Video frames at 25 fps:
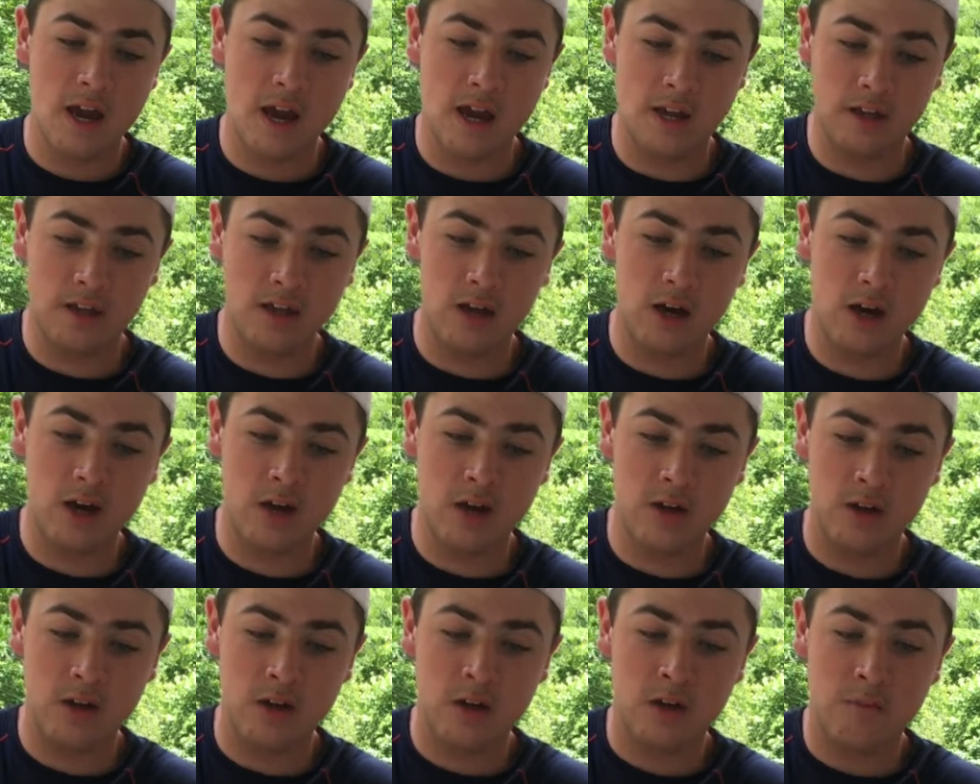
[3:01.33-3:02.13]
and
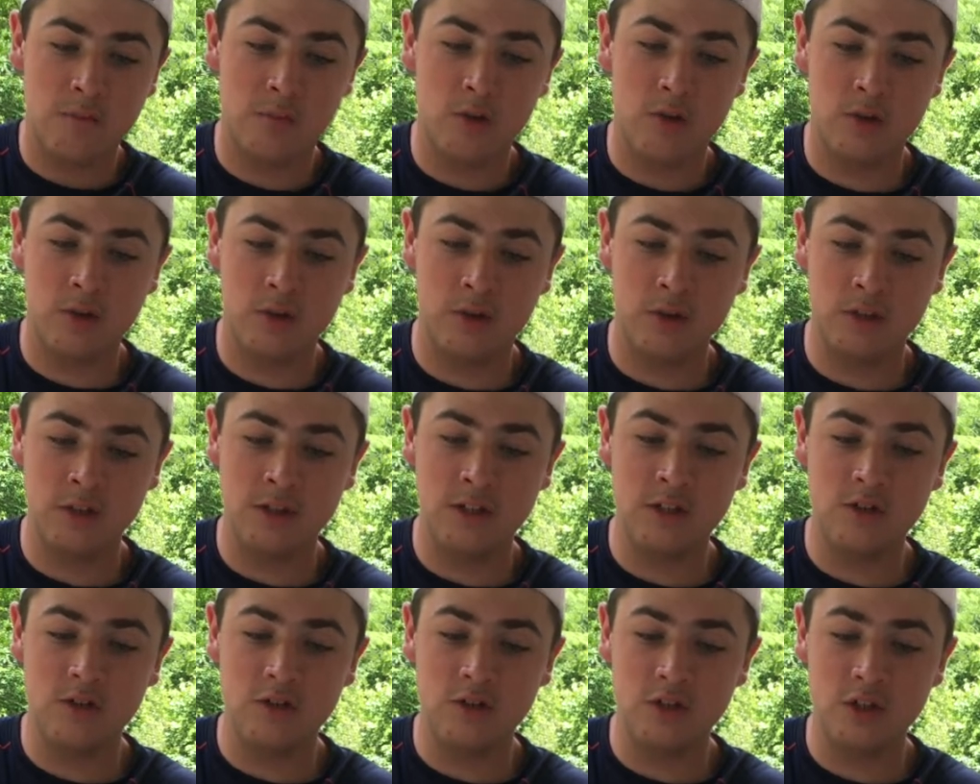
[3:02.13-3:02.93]
put the
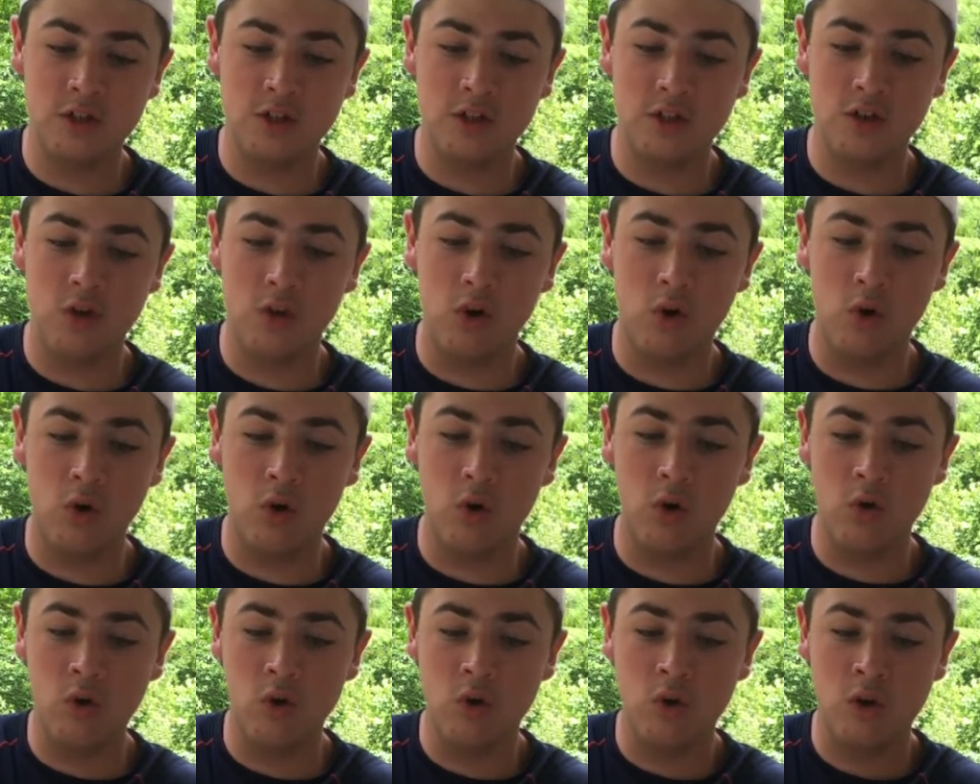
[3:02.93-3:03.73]
scissors into the
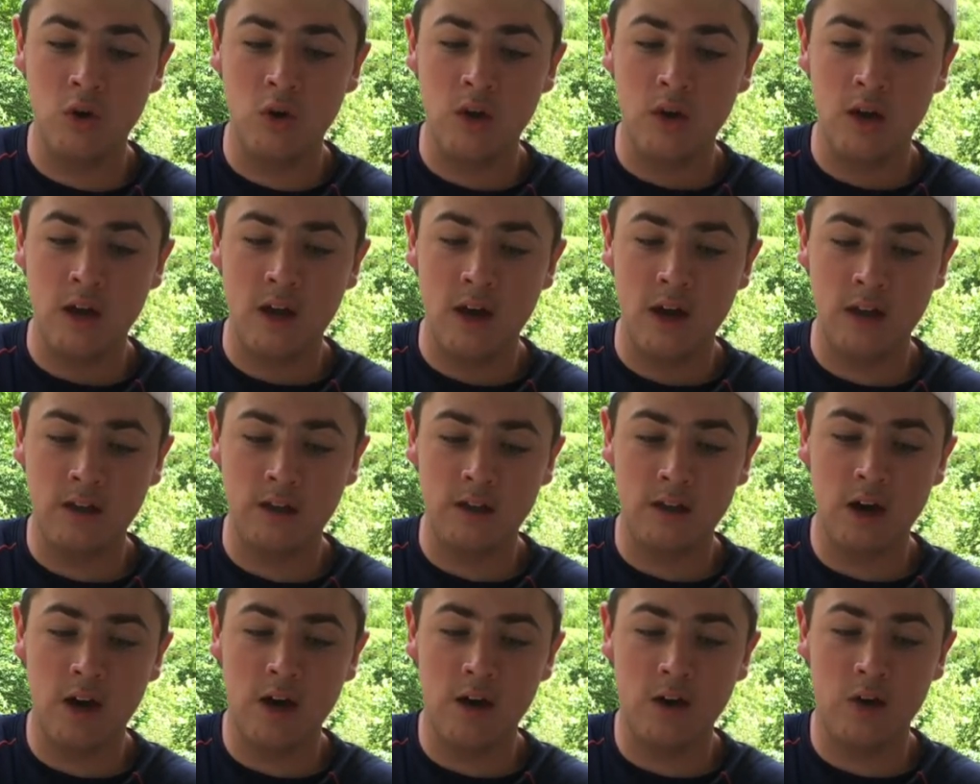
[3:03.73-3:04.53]
hole
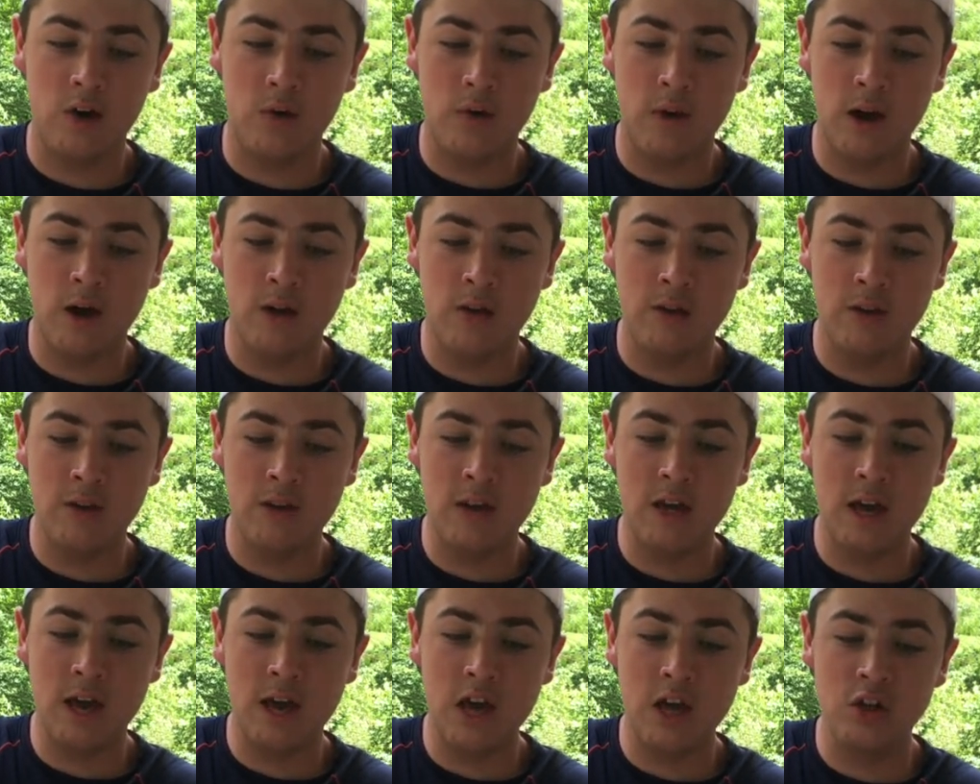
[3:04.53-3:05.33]
and cut around
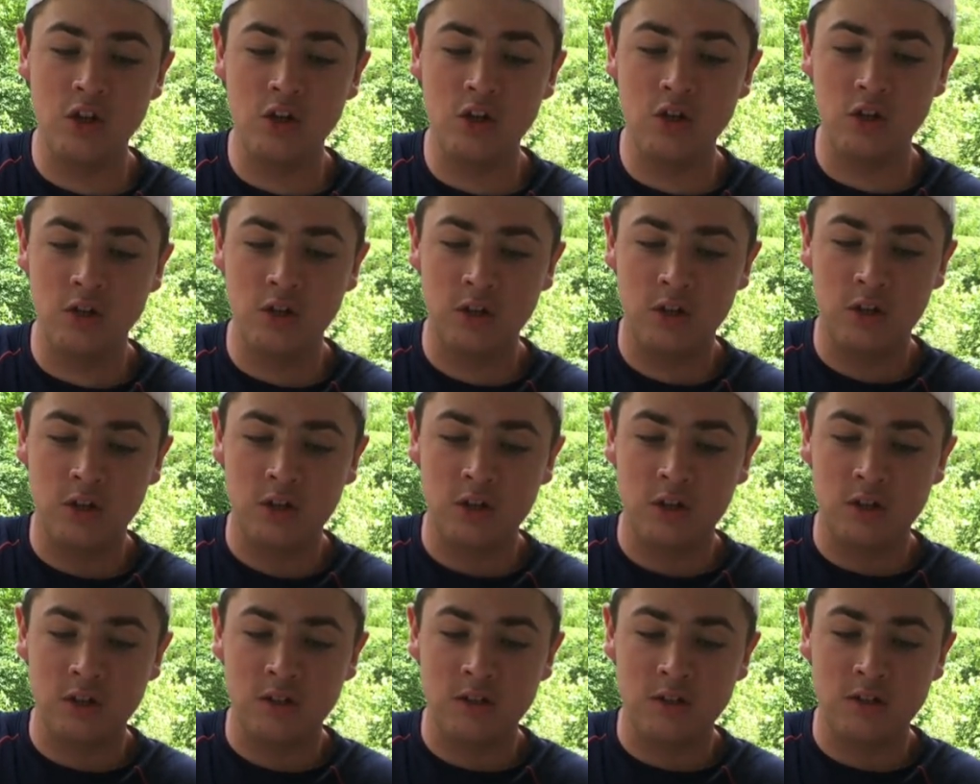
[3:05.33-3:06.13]
the edge
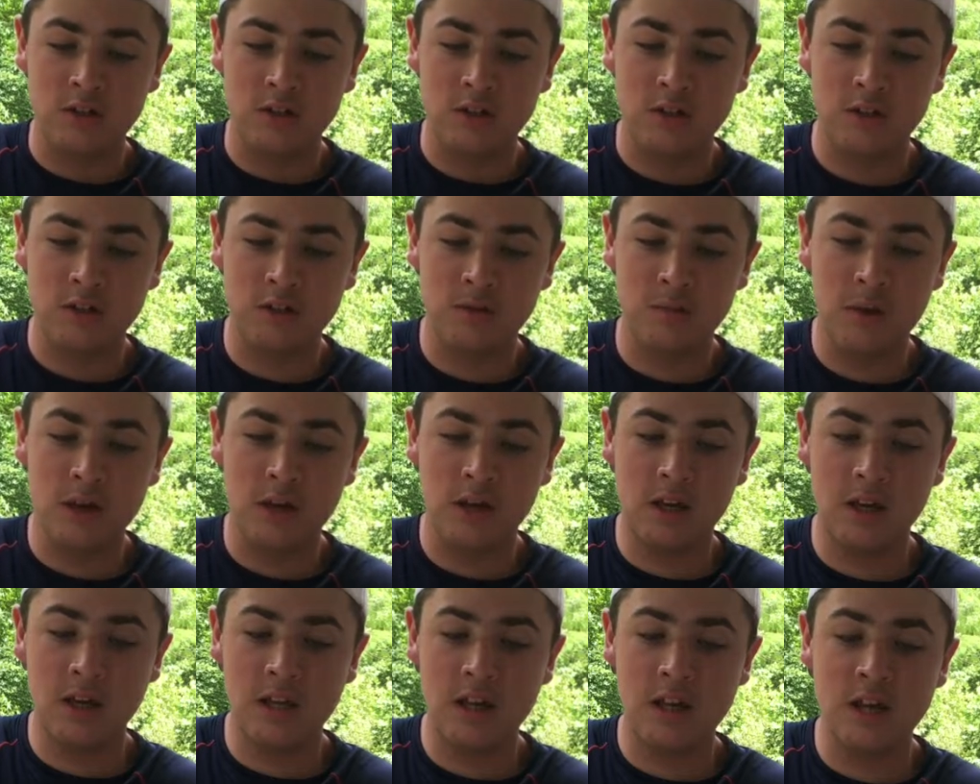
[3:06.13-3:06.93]
to
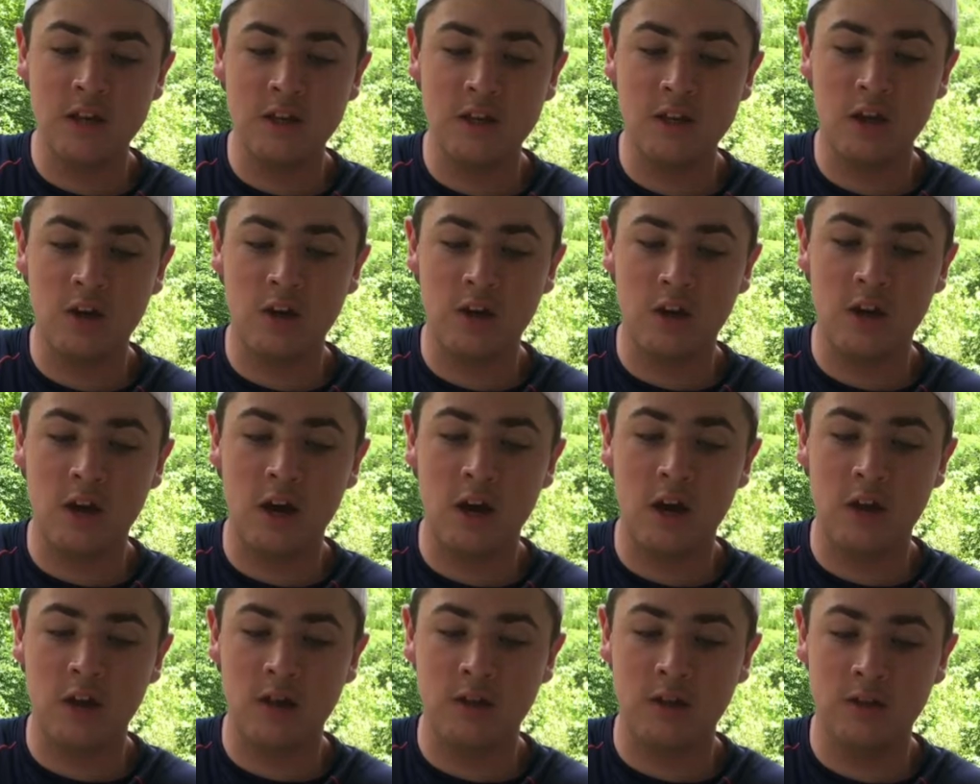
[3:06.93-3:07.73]
make it easier to cut.